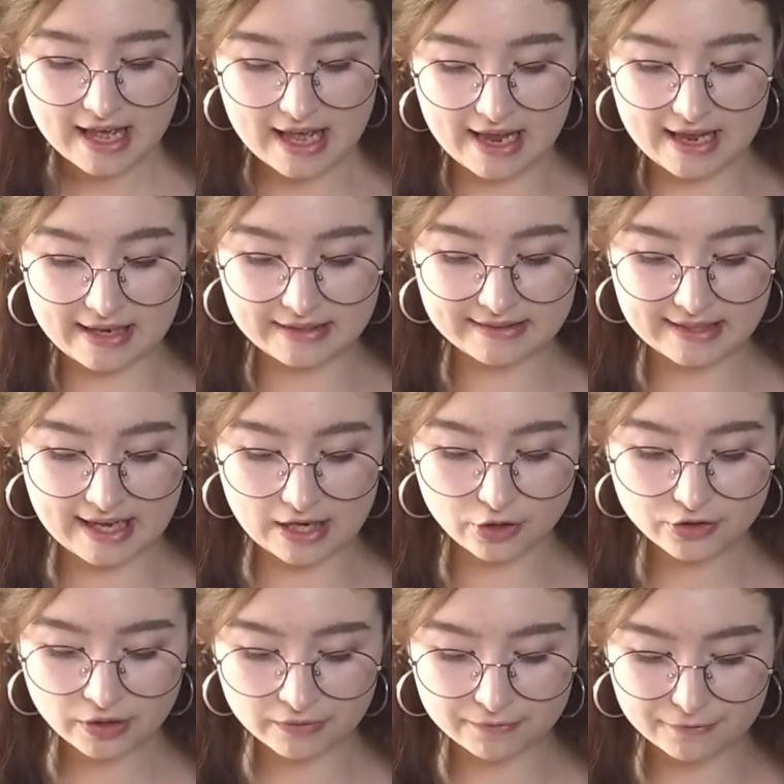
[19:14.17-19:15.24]
And a
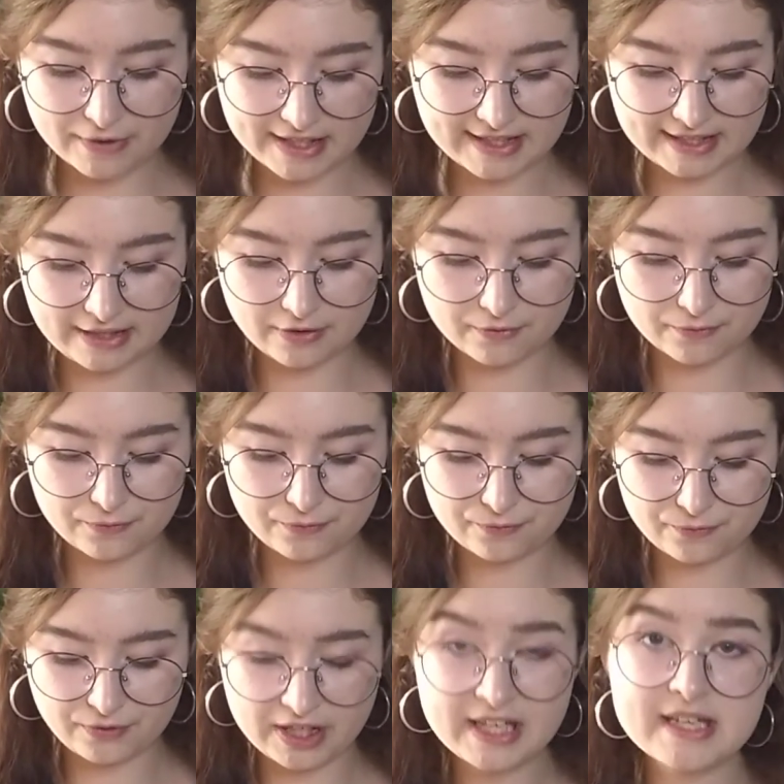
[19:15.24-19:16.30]
lot of that kind of
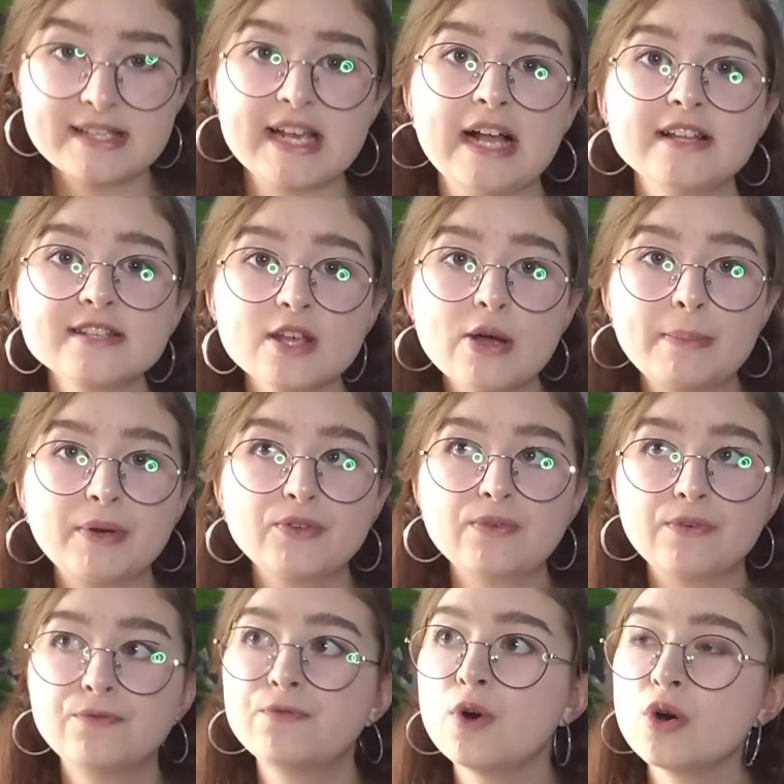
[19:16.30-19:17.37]
things, also about
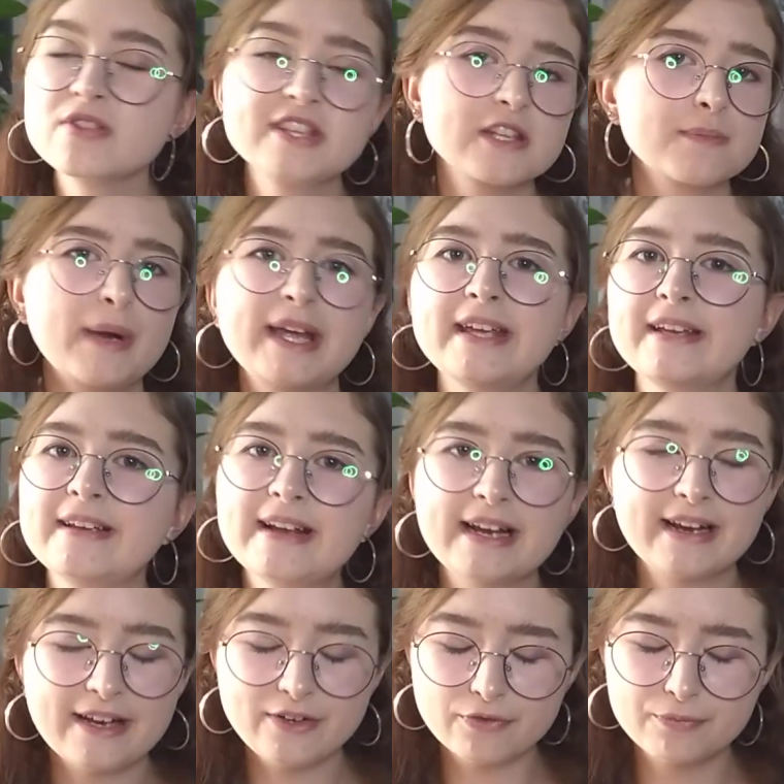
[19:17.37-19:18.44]
the thoughts, it might
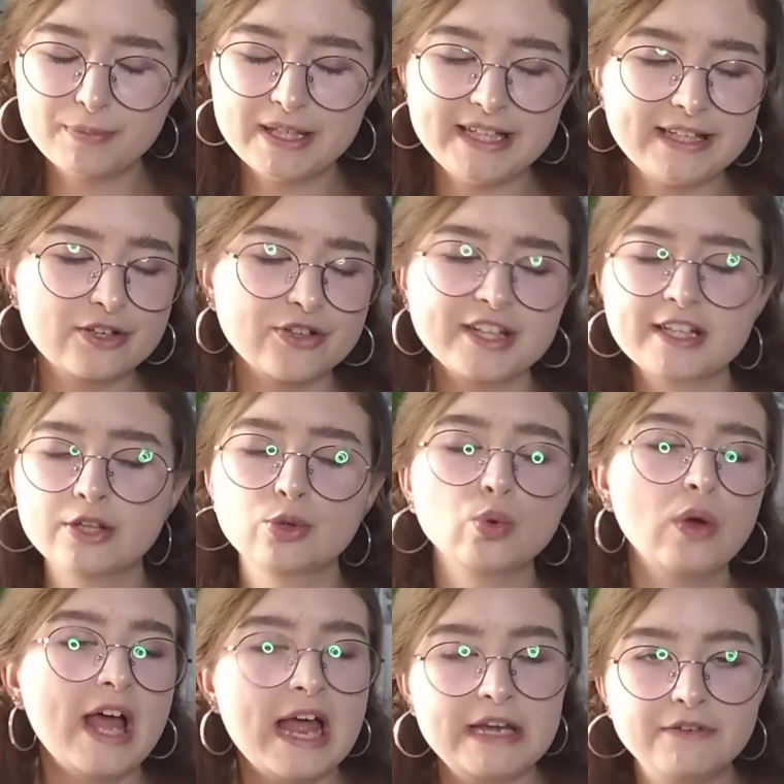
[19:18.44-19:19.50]
kind of be connected
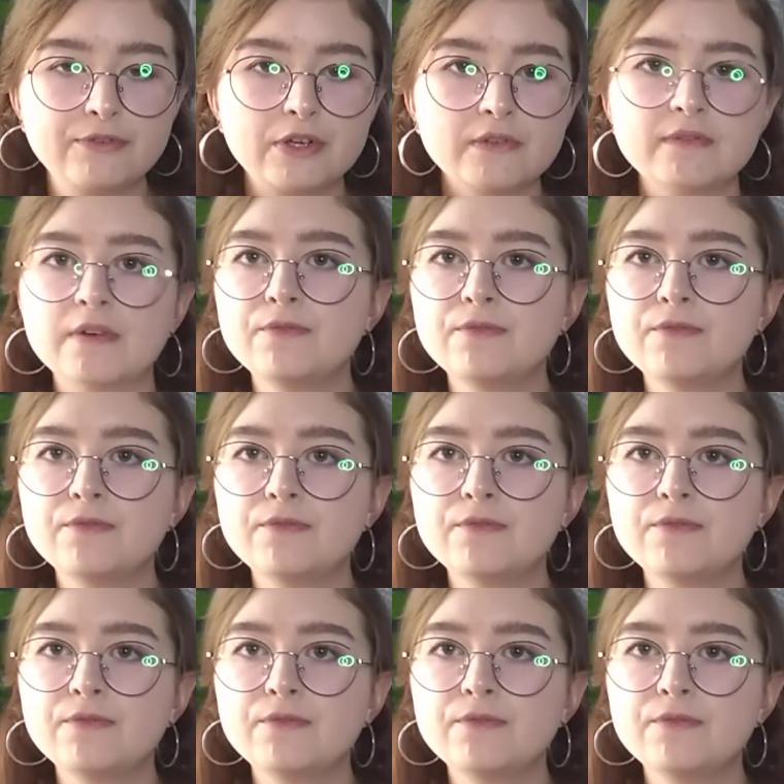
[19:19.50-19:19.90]
to anything.